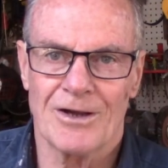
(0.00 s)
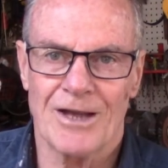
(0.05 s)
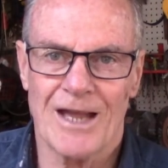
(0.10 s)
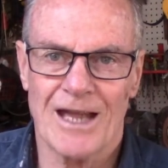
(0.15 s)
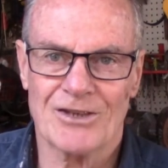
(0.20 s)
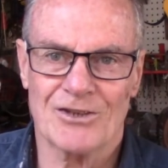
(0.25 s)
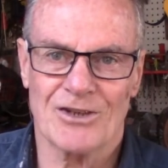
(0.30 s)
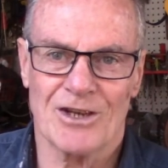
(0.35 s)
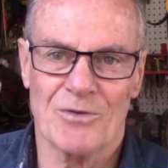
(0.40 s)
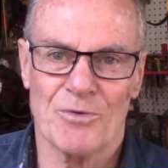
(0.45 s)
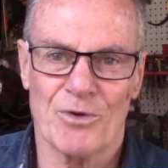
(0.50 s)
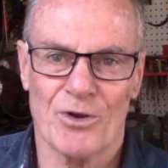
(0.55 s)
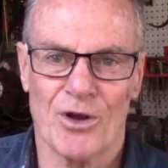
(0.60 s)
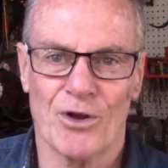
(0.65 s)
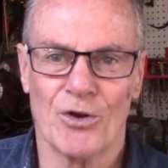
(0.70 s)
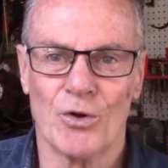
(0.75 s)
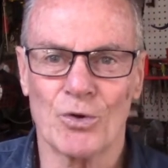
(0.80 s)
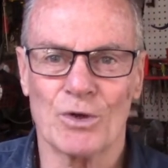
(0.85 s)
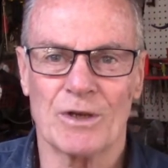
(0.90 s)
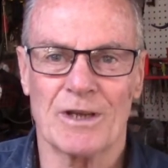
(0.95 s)
actually when I
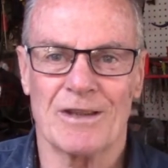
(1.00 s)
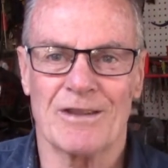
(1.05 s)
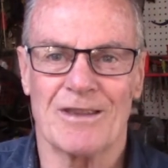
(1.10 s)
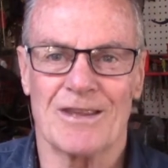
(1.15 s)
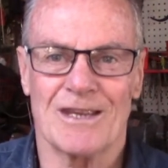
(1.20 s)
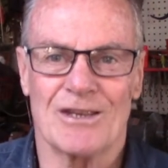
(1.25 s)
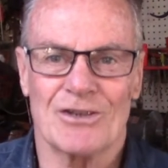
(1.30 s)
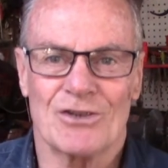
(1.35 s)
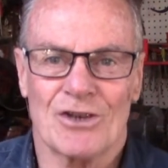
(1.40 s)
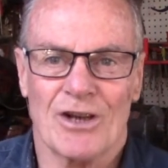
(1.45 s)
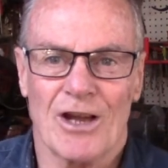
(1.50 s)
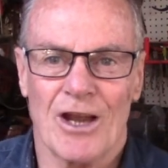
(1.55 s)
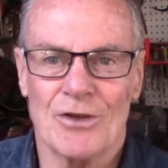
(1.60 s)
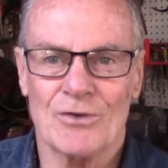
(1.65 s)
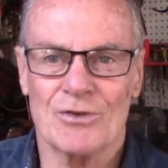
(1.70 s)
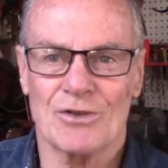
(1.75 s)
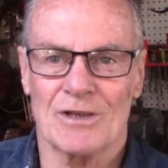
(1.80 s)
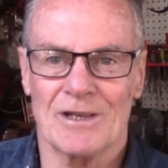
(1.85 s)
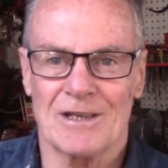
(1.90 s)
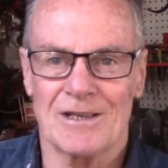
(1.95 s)
looked at things
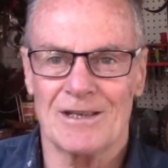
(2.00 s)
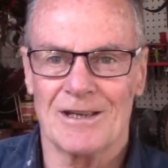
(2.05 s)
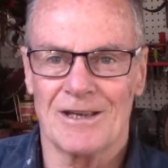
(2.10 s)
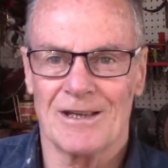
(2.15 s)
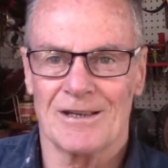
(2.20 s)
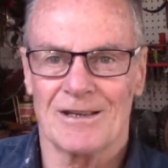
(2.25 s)
closely,